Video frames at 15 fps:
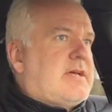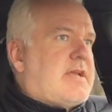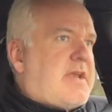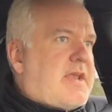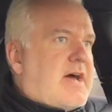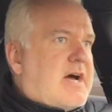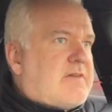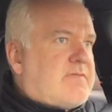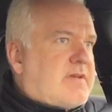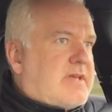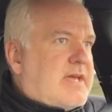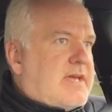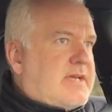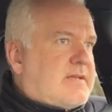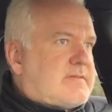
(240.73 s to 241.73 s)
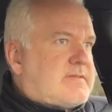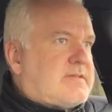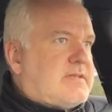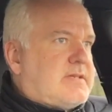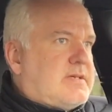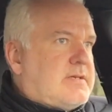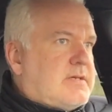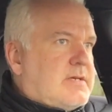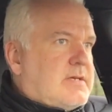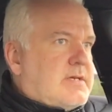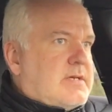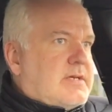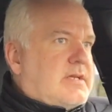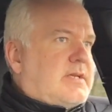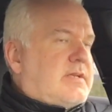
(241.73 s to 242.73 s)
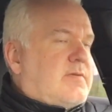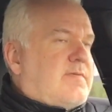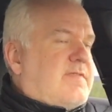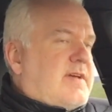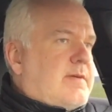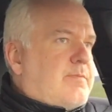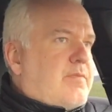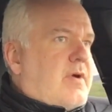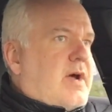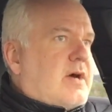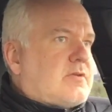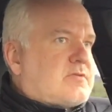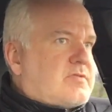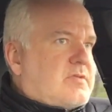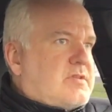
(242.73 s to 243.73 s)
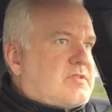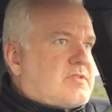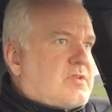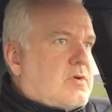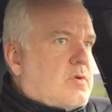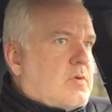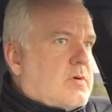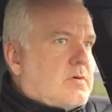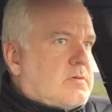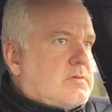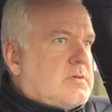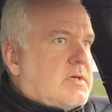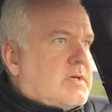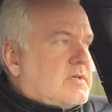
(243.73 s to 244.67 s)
navigate in the web browser and so on,